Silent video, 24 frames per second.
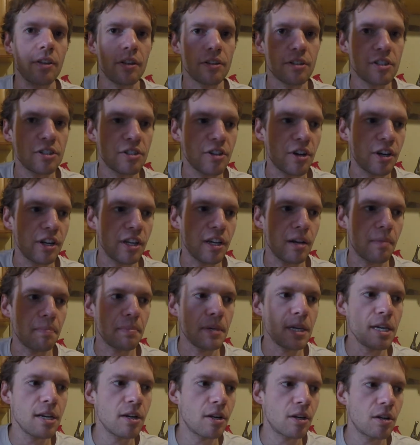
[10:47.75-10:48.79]
Study
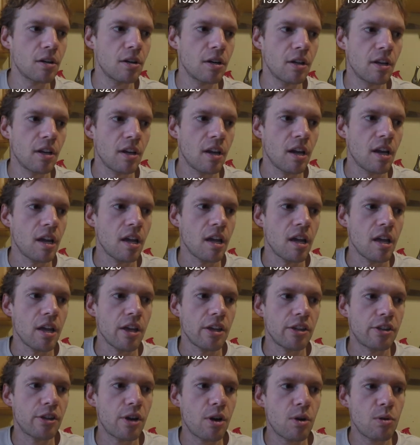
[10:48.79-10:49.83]
up here.
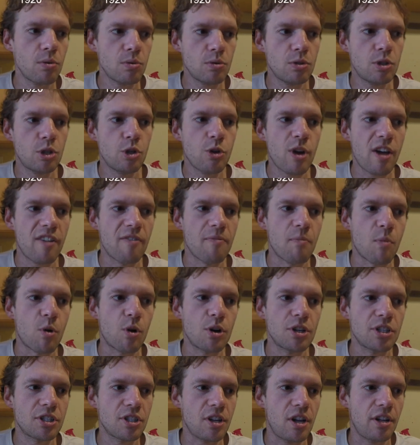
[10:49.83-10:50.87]
Those who have
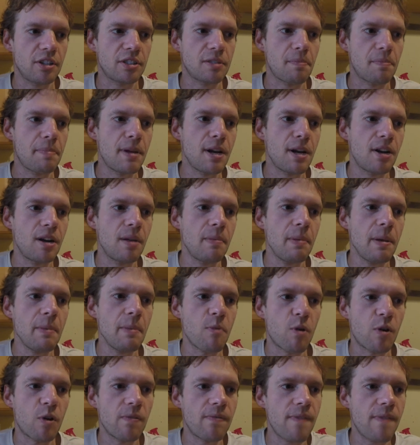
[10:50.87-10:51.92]
more salt appear to be
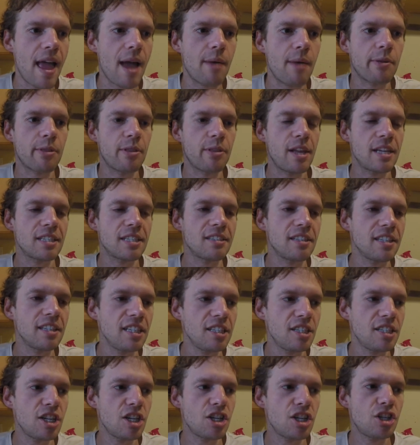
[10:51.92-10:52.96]
more fat with less
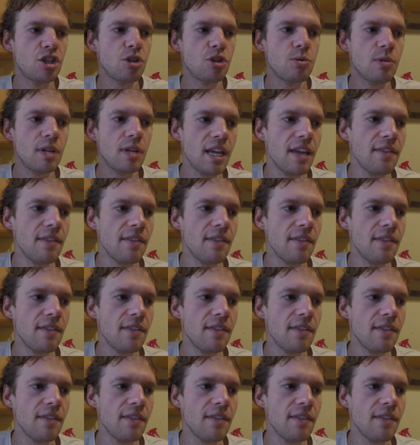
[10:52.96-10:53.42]
lean tissue,